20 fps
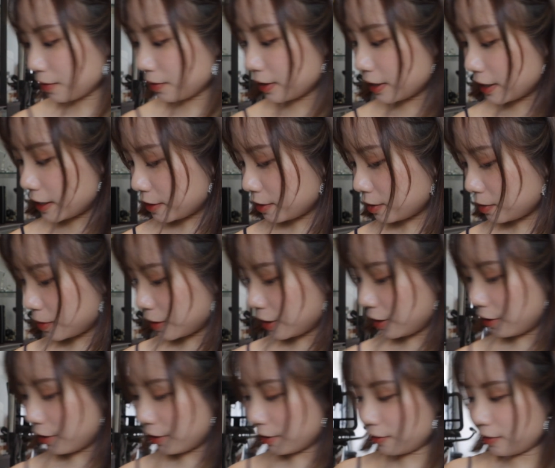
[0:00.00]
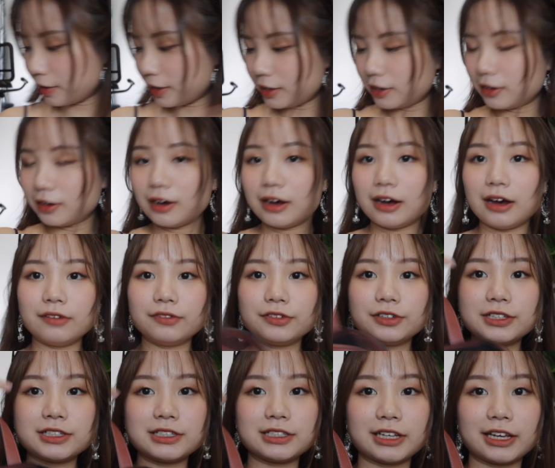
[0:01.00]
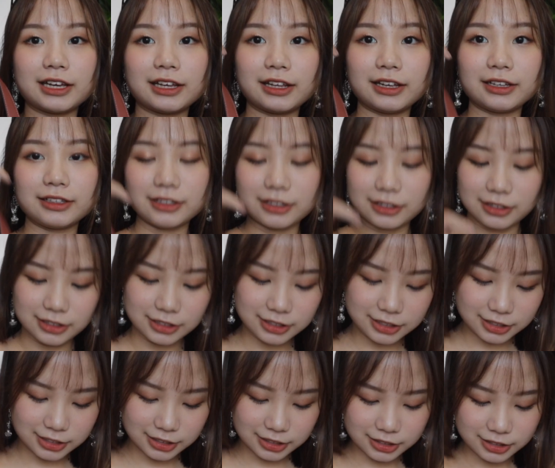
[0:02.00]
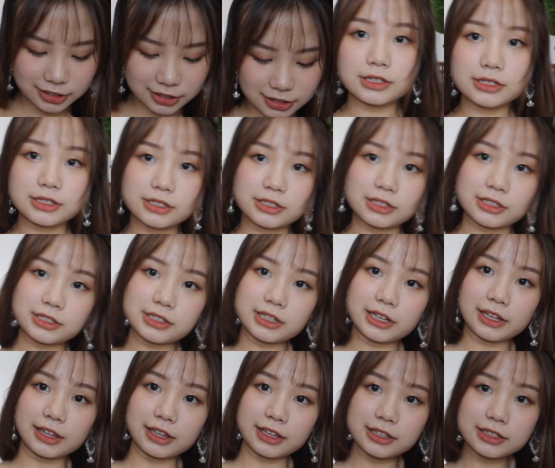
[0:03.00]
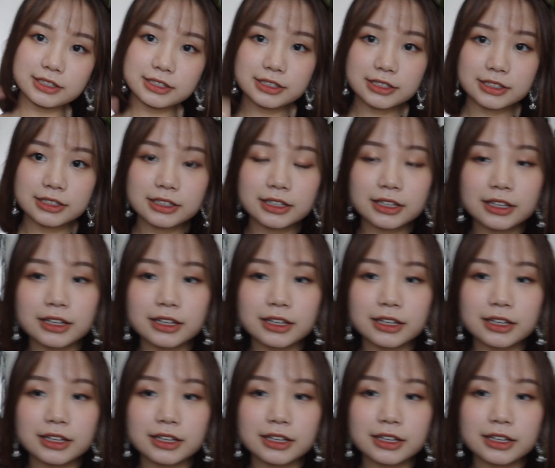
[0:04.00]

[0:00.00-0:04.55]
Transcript: will either be carrying a haversack like this. It's just like this.